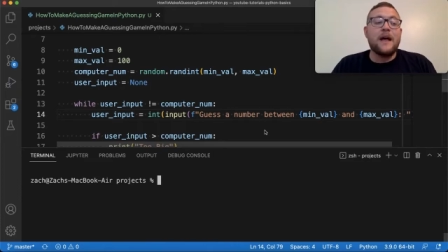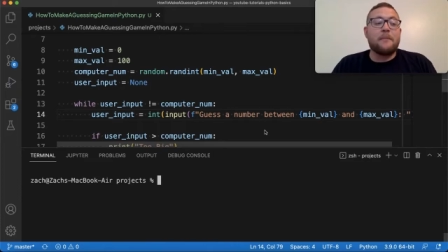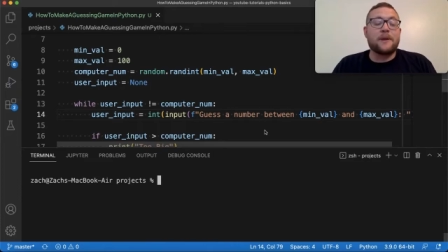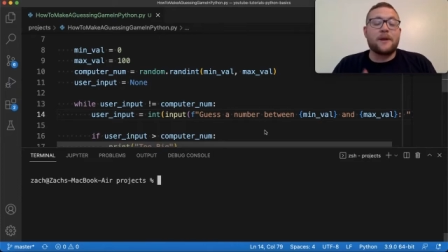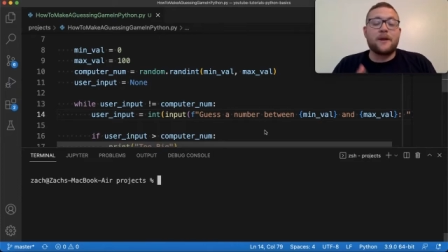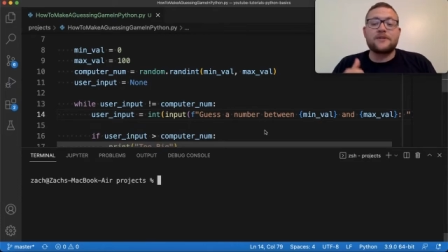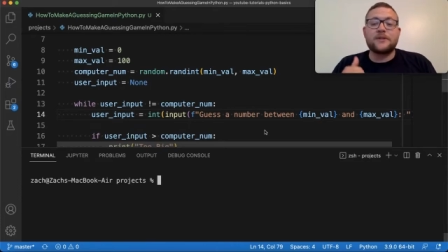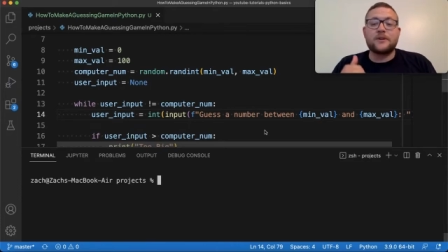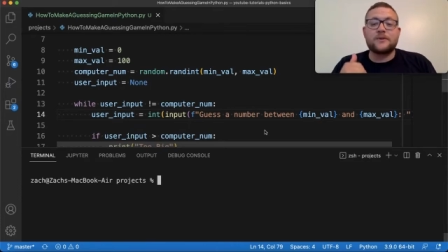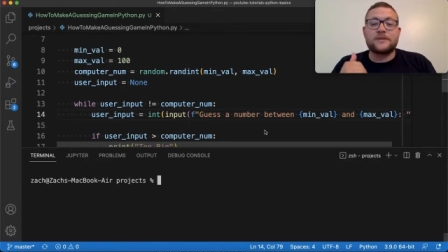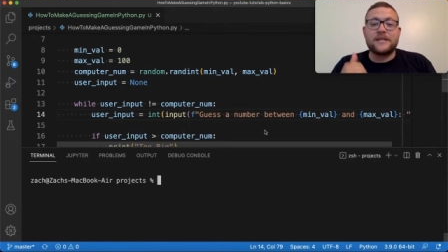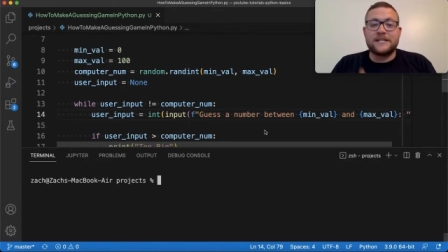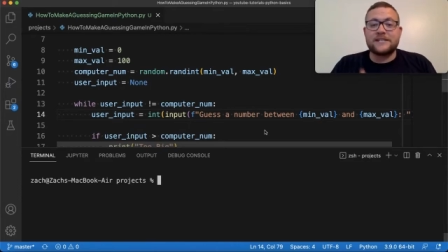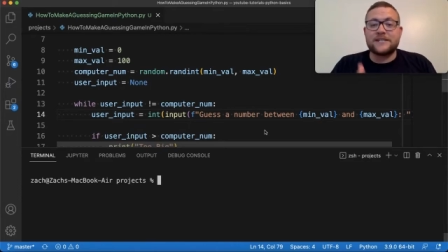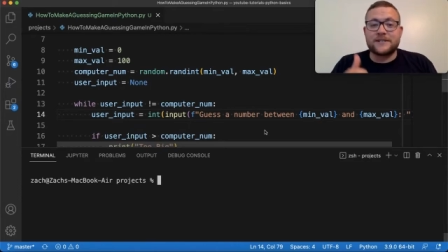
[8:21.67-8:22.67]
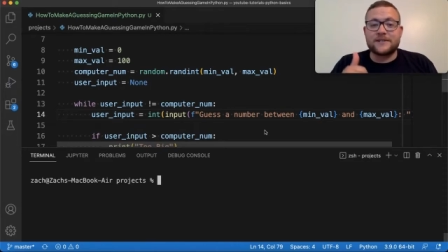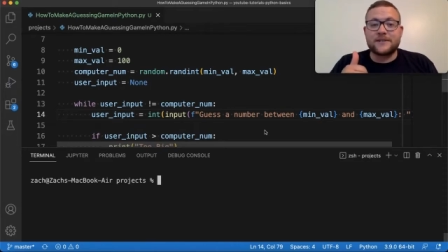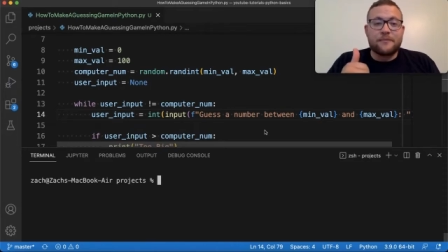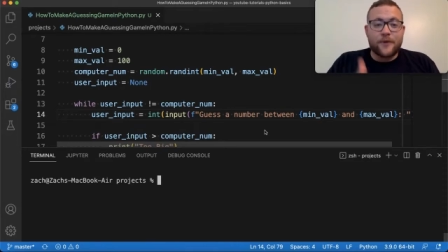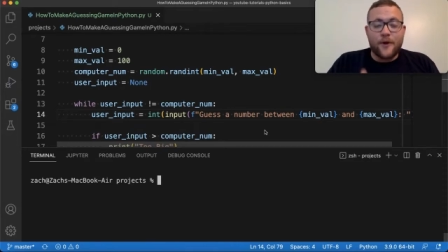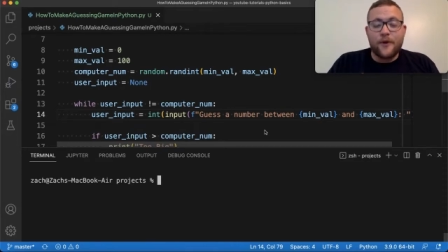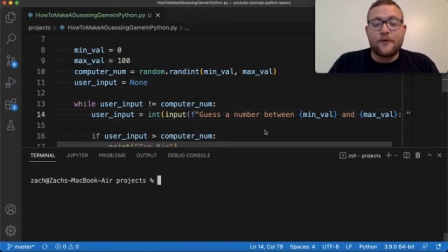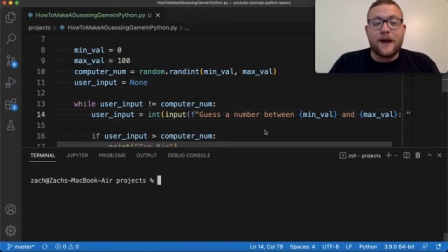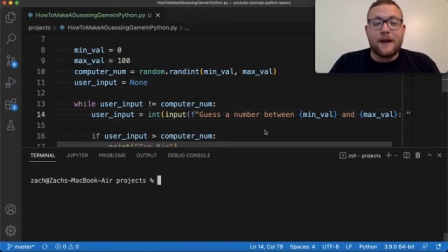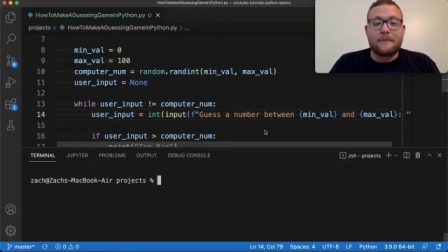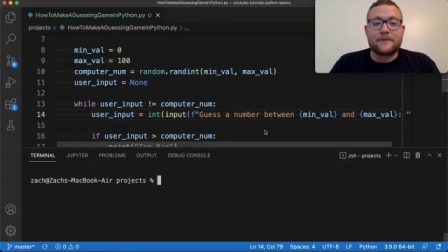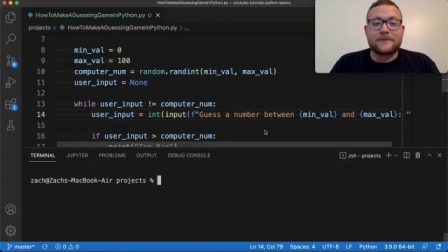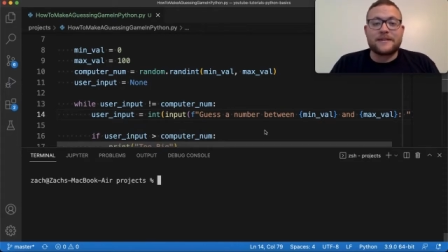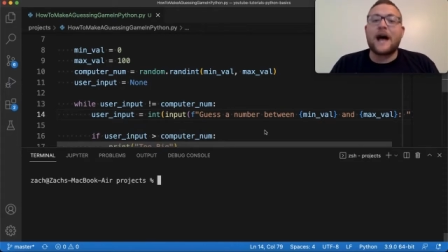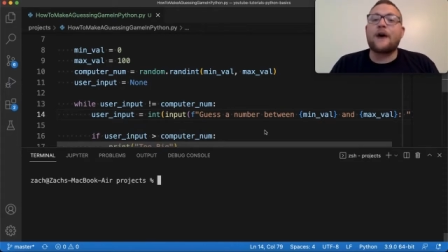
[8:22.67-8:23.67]
but it also teaches
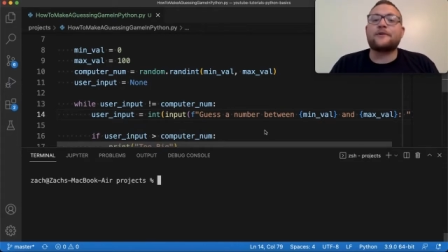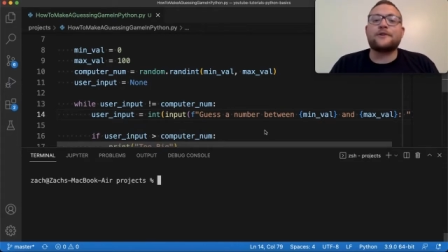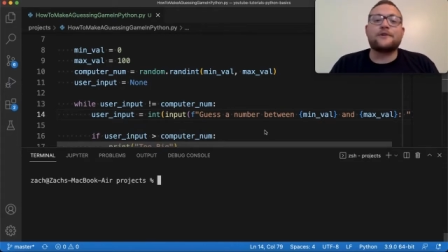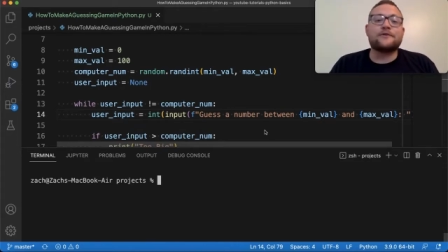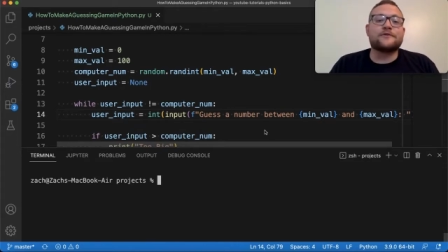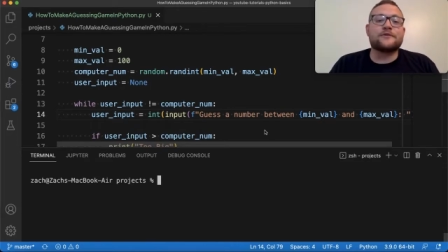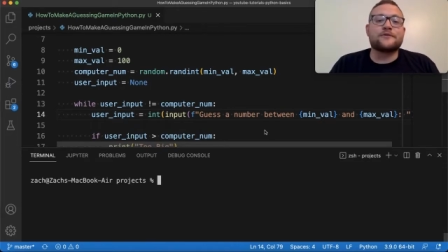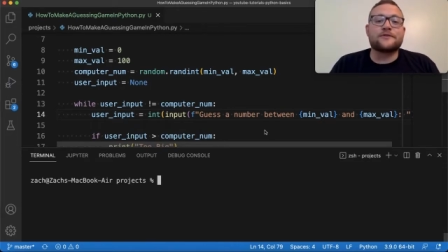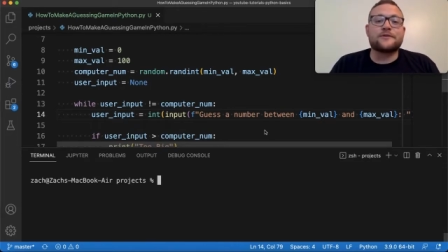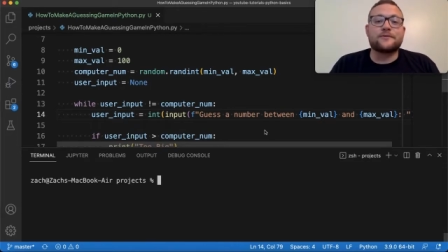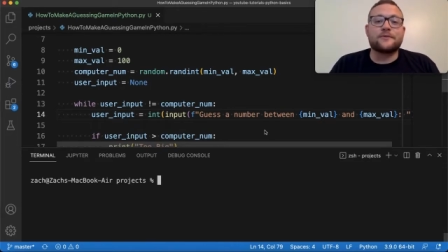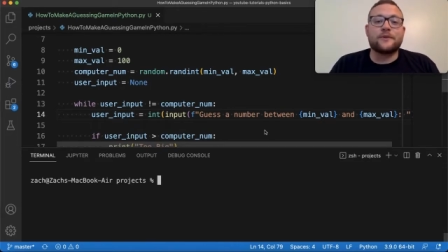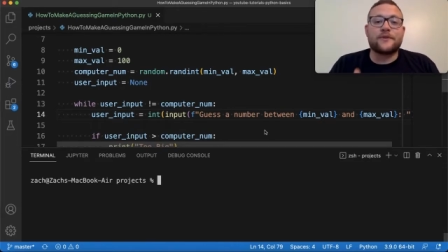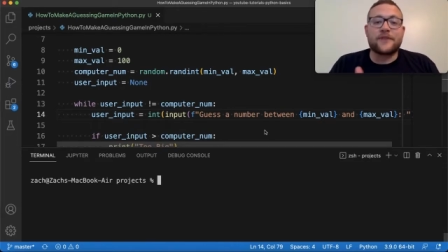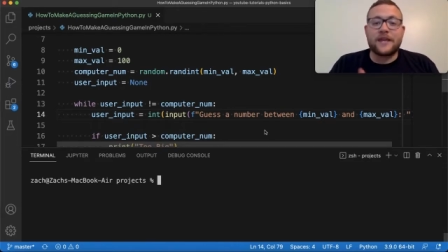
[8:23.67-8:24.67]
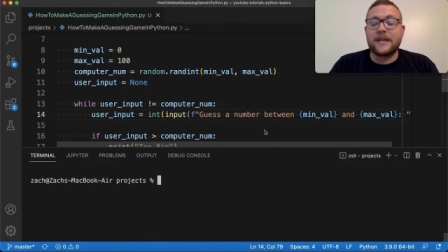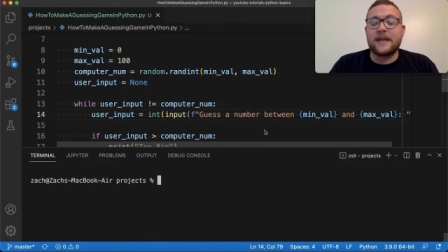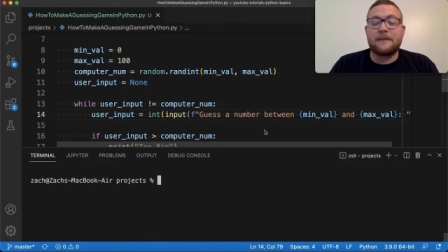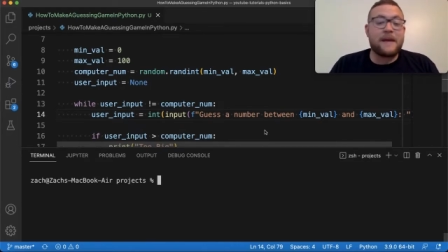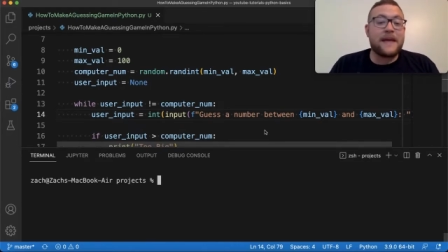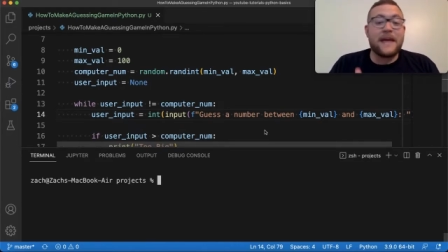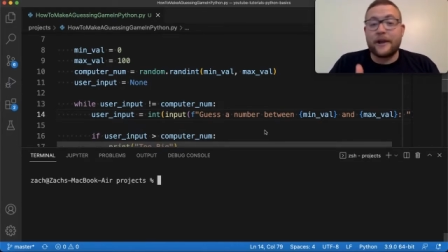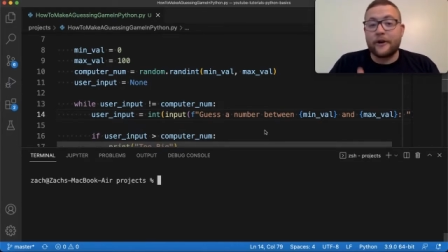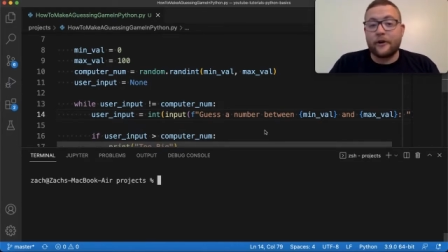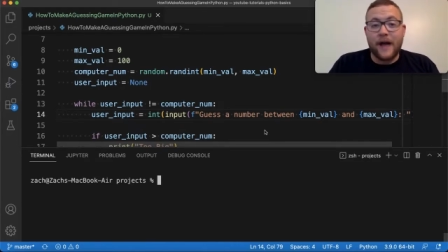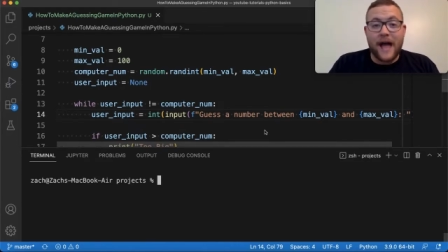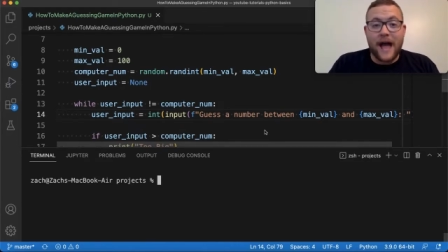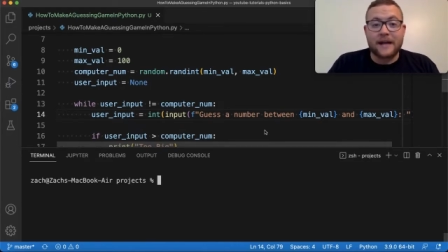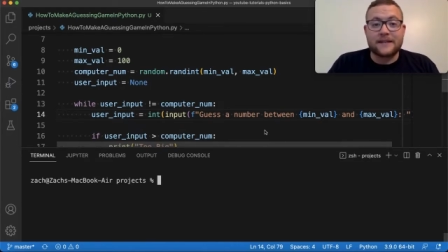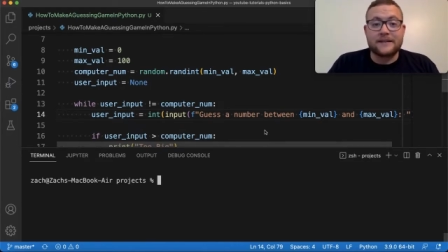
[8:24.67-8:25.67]
programmers how users will think and may interact
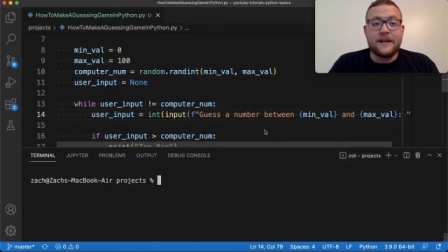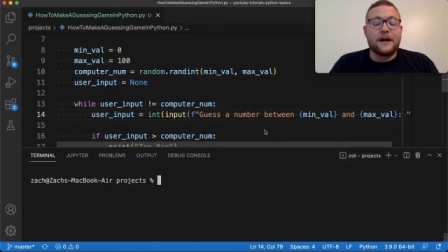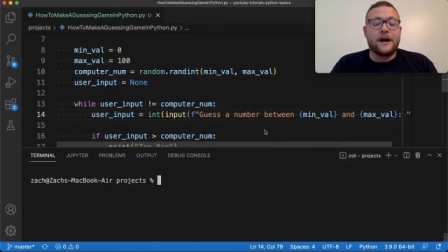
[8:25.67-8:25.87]
interact.